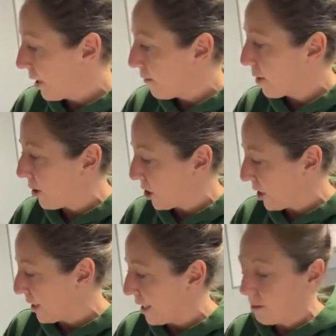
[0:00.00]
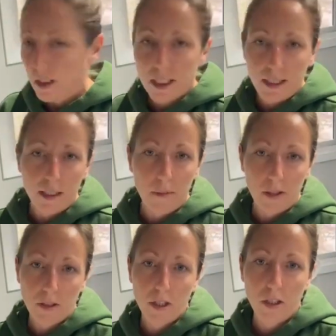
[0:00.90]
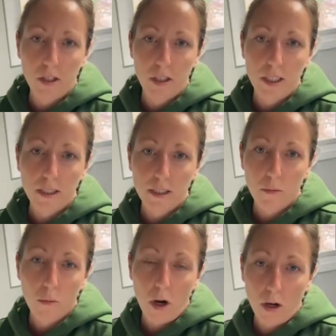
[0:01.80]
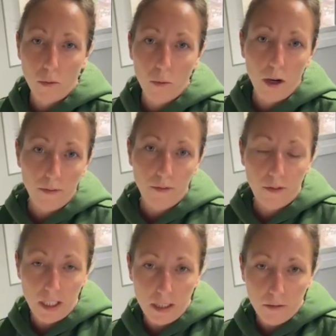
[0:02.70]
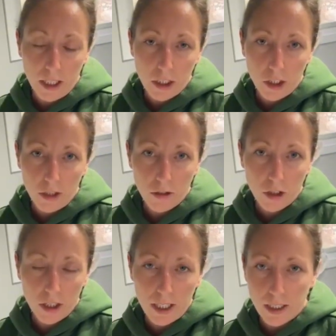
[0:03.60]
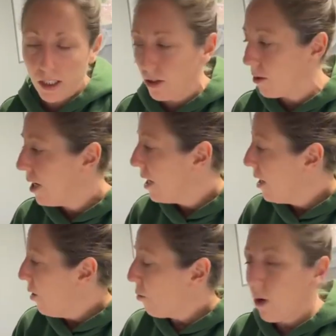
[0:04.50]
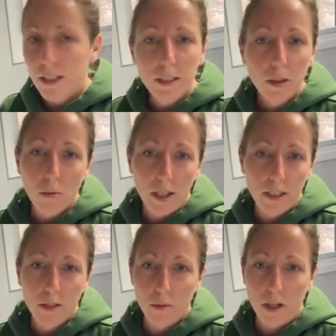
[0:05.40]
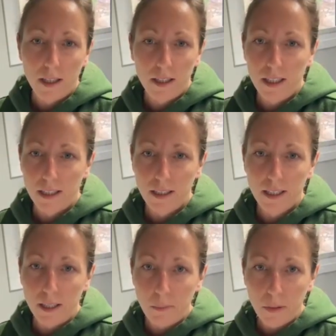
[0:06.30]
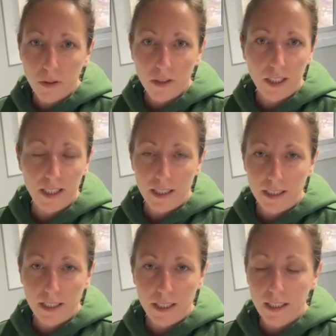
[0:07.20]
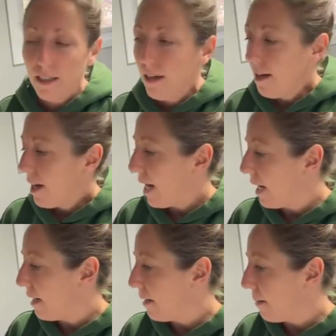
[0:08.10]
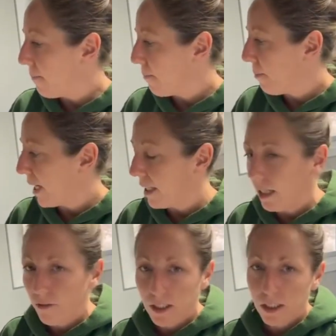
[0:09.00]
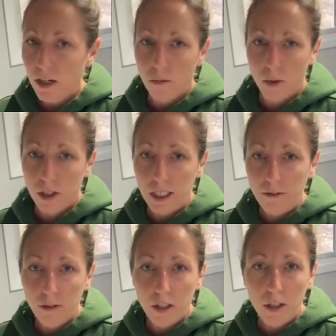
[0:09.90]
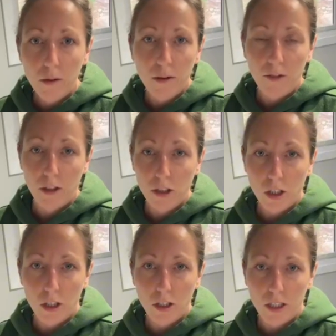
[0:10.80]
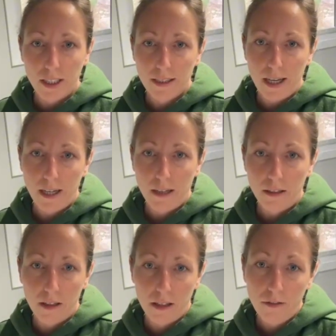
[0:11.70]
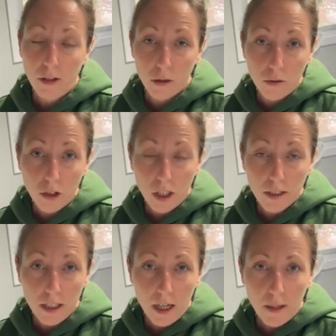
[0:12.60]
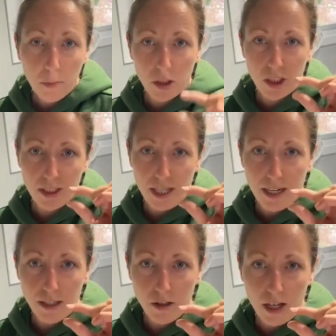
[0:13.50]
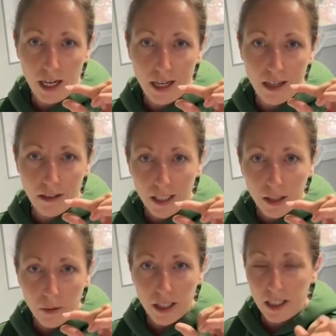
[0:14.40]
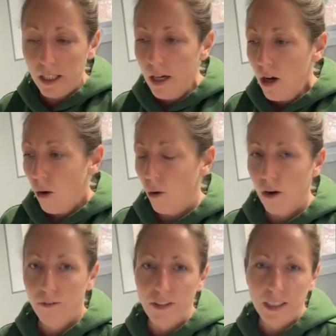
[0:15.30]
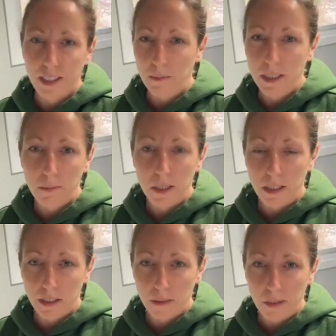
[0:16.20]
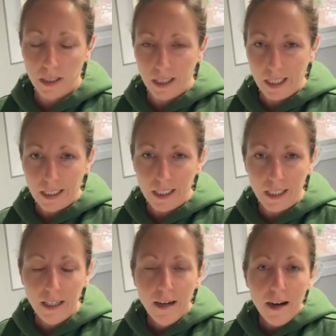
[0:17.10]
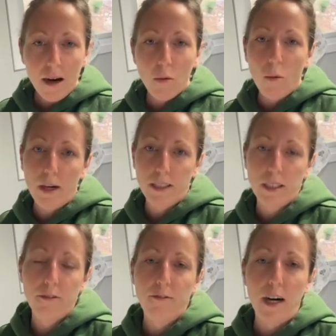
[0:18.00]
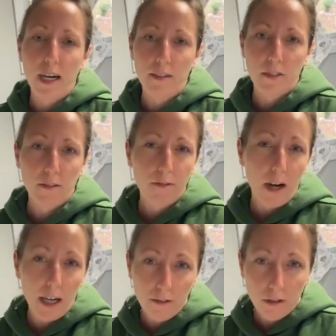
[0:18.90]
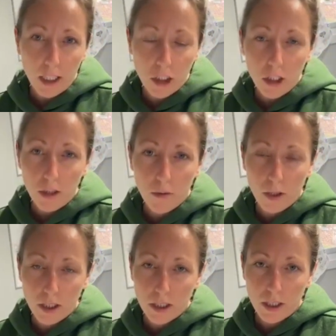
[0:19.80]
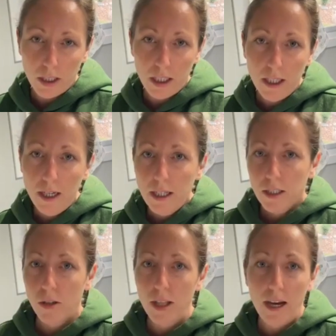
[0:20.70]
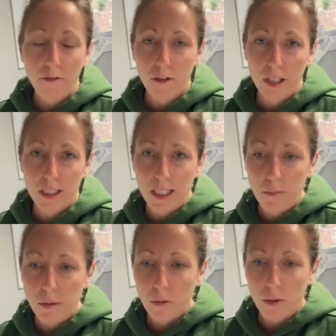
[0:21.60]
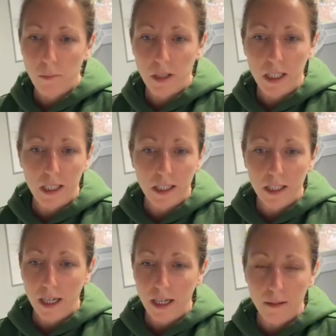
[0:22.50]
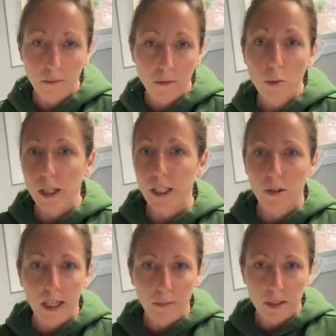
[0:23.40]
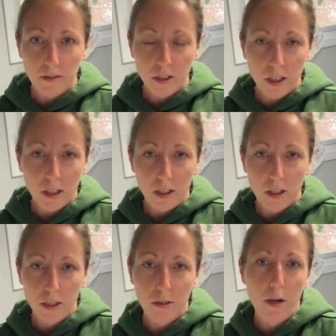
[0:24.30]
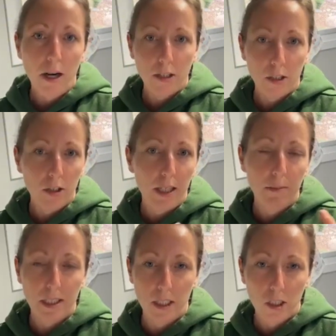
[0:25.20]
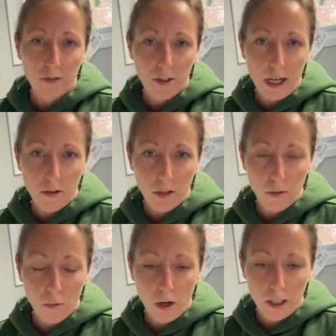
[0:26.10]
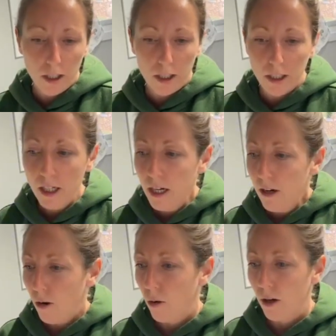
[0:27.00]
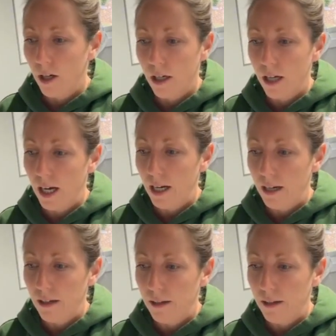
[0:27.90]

a lot of the questions that we see about starters are what feed ratio should I do? 1 to 1 to 1 is simple, easy, but if it's not working for you, if your starter is getting a lot of hooch on top, which is that gray liquid, or if it seems to be a little bit lazy, a 1 to 5 to 5 ratio works good. So that, for example, would be 20 grams of starter to 100 grams each of flour and water, or